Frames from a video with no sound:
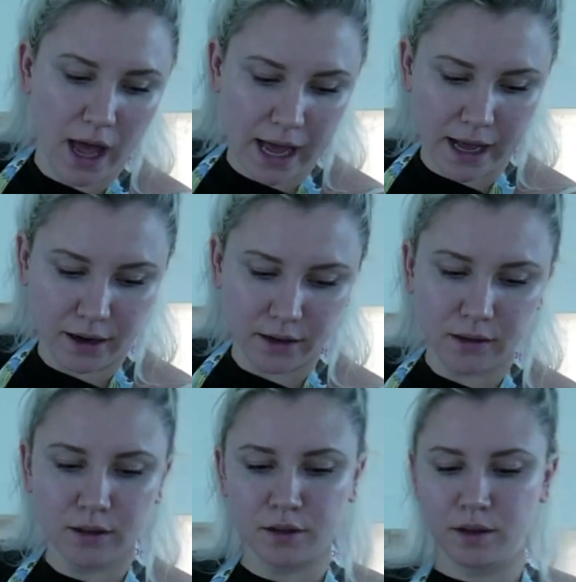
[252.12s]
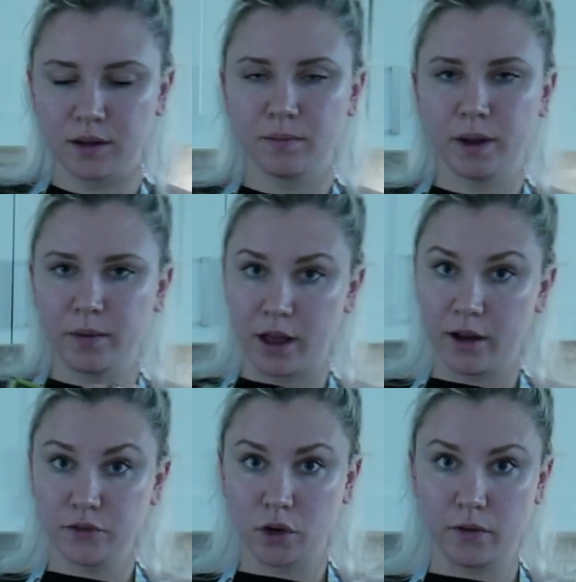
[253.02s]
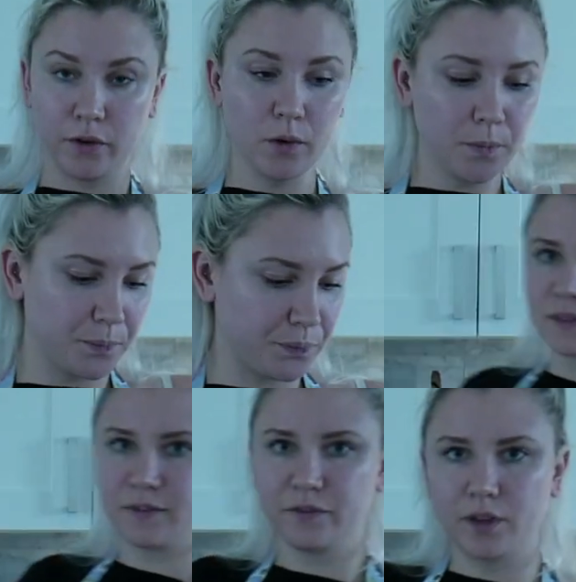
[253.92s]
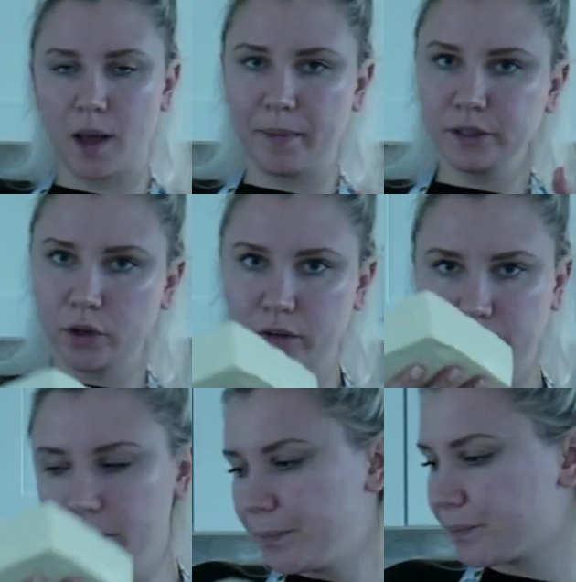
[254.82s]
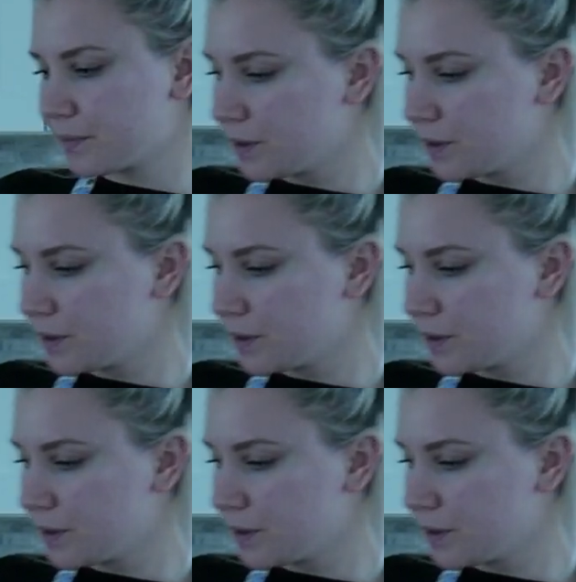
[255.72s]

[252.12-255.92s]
add my block of tofu. Got my tofu.